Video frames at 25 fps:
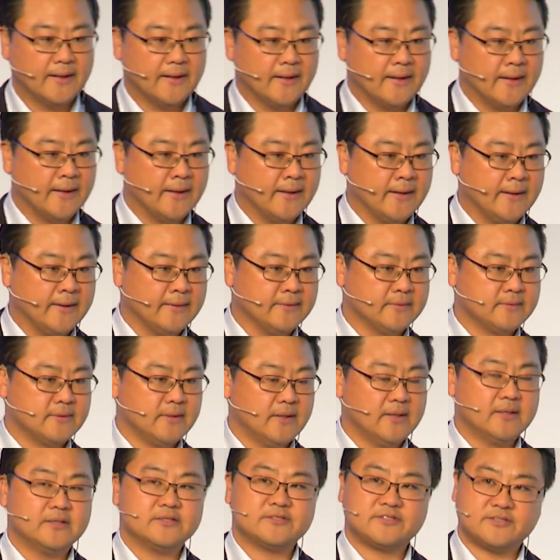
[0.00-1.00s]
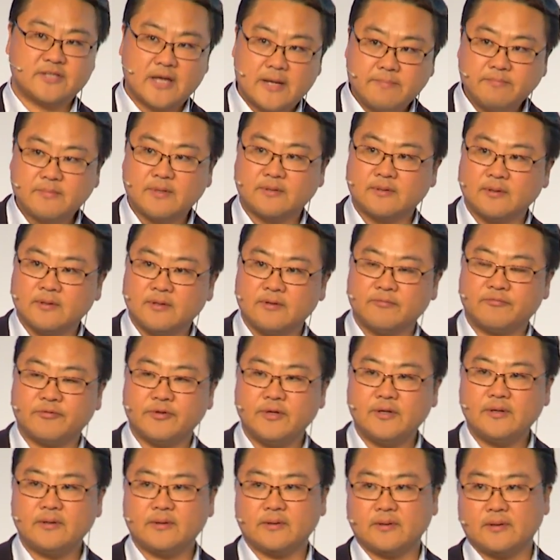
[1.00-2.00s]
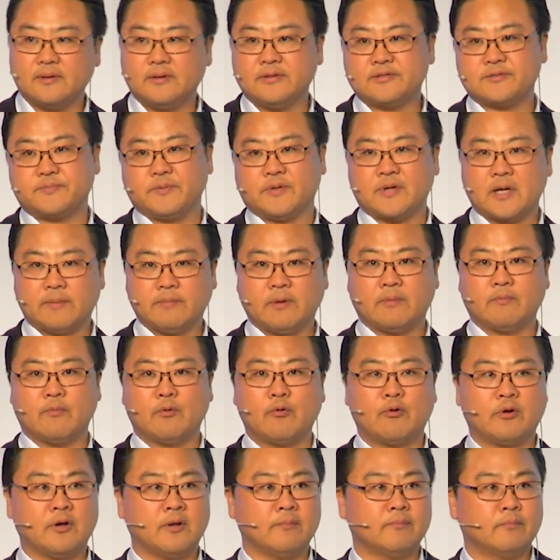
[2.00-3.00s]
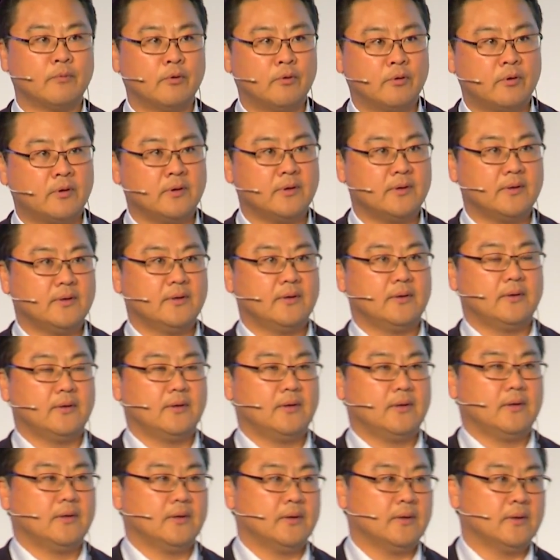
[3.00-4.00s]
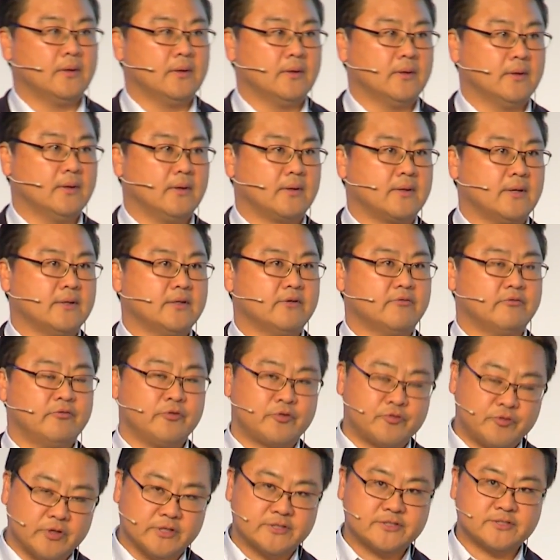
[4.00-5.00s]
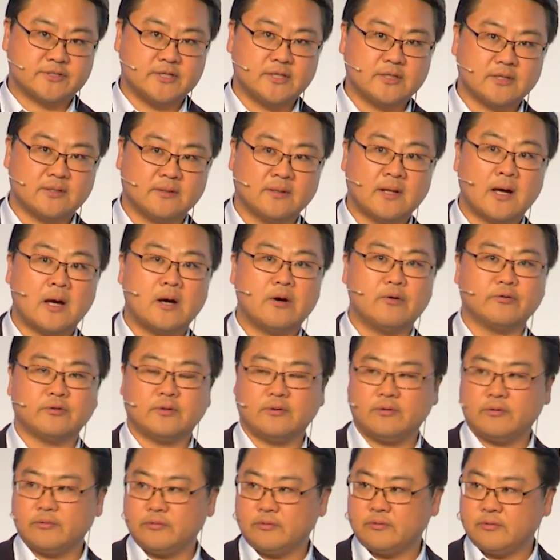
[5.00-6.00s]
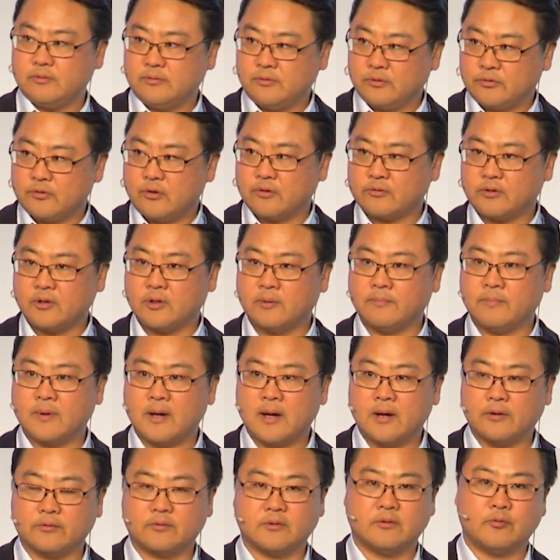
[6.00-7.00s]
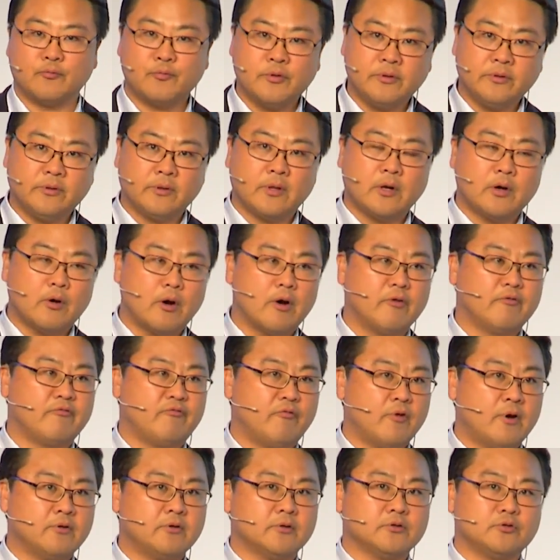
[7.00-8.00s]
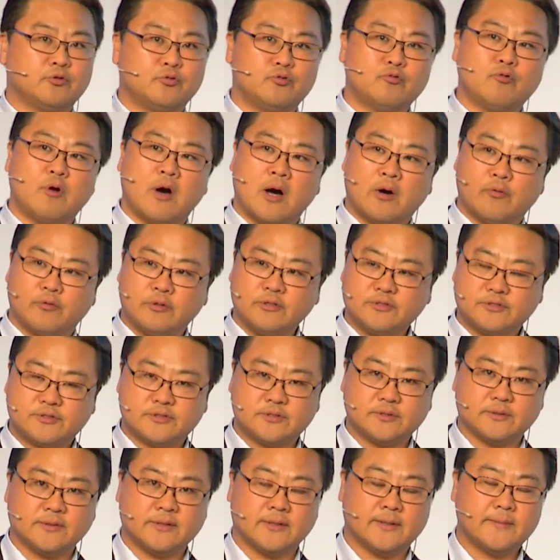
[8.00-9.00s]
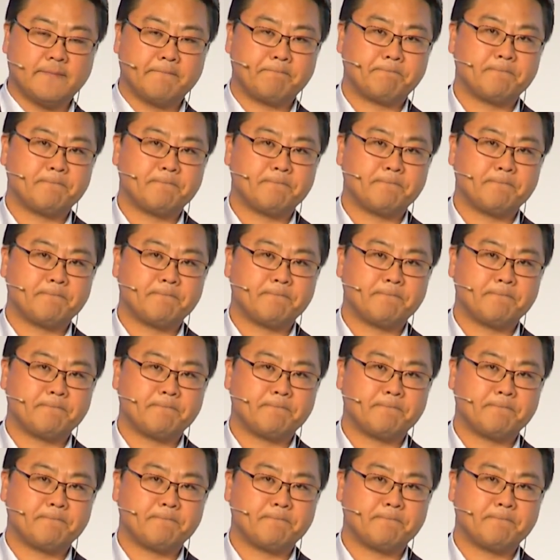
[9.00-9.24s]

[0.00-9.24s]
And same-day delivery is becoming more and more kind of requested. Now you're talking about a window of 1 or 2 hours. Yeah?